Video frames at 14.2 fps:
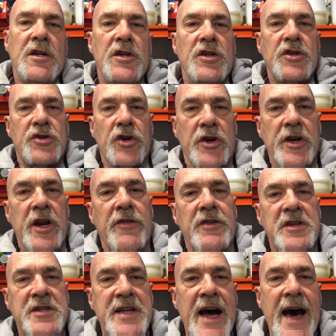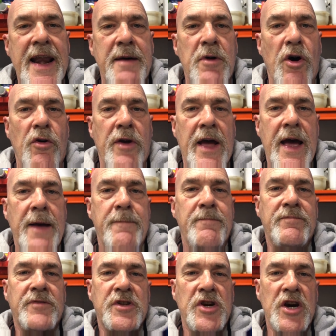stuck it onto the starter motor,
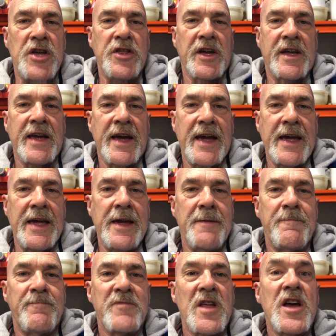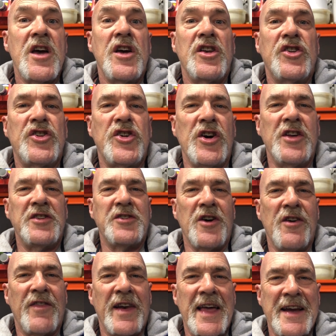turned the key, turns
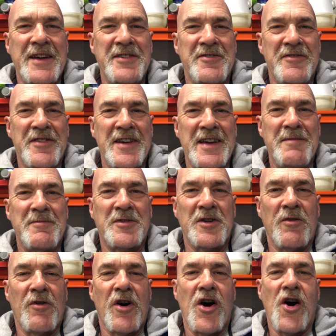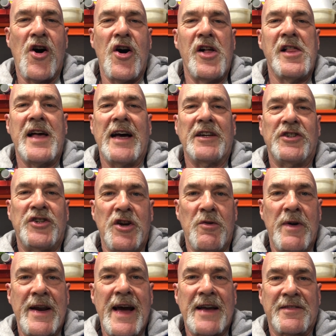over like a dream. So all that shoe
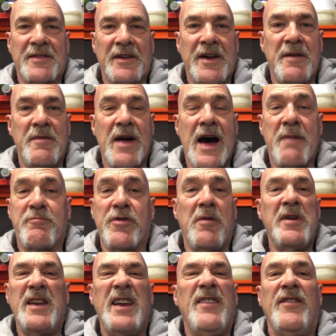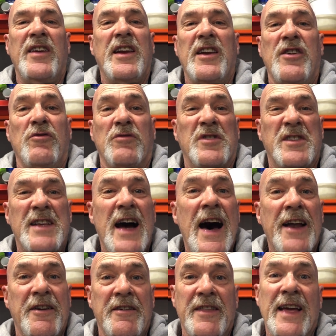and hassle, and I probably didn't need a new
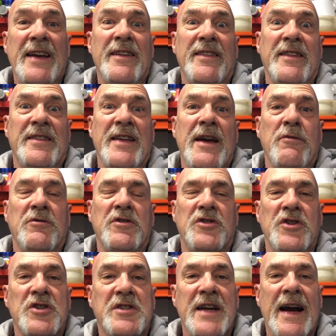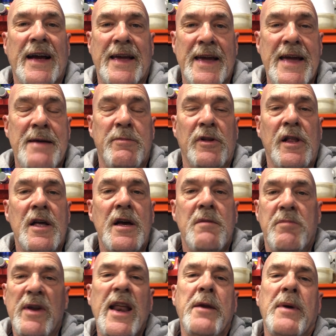starter at the end of the day, it was just that cable.
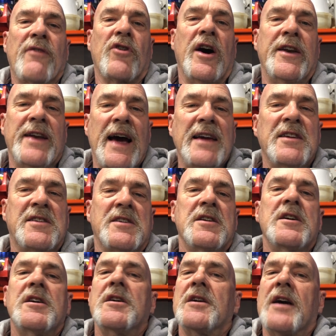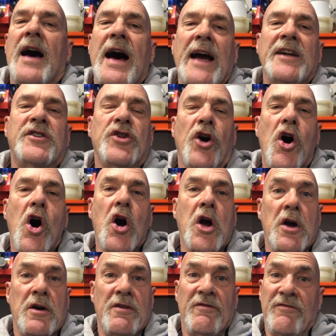But anyway, I've got a nice high
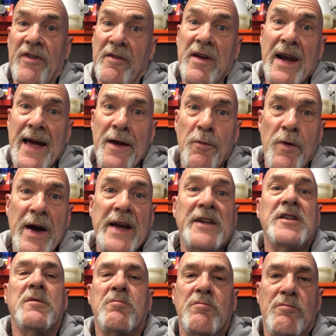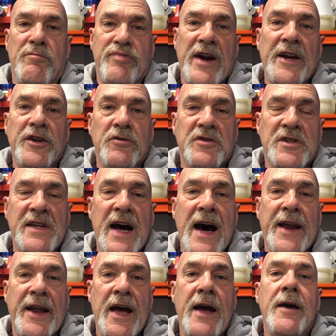torque, very lightweight, brand new
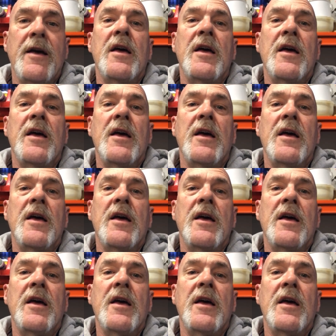starter.